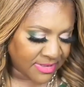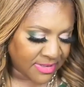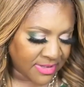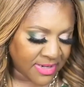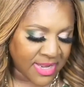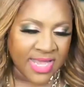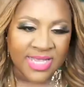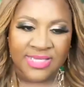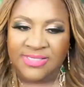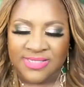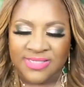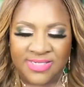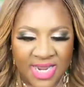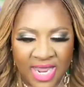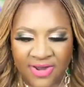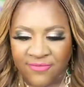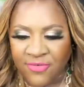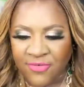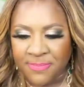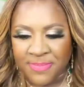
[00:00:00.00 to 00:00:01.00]
It's
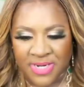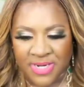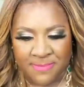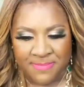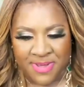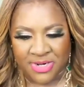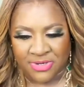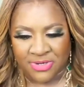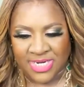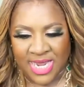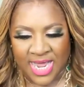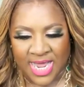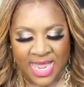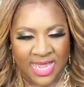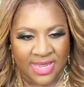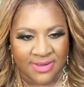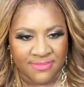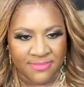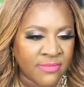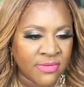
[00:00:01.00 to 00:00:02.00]
never been a better
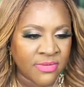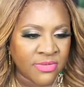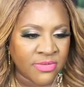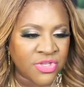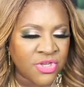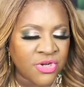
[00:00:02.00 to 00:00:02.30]
time. Do